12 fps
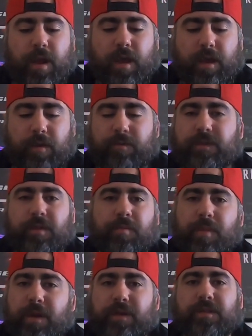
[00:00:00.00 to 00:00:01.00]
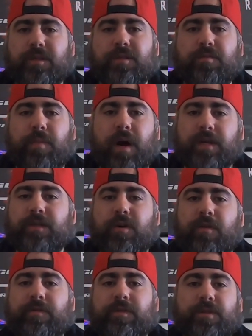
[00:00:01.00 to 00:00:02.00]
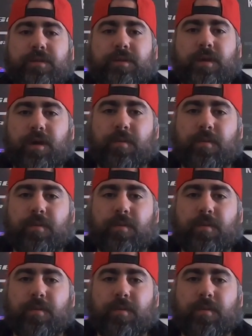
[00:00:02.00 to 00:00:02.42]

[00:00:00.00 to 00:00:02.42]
and it was the biggest box office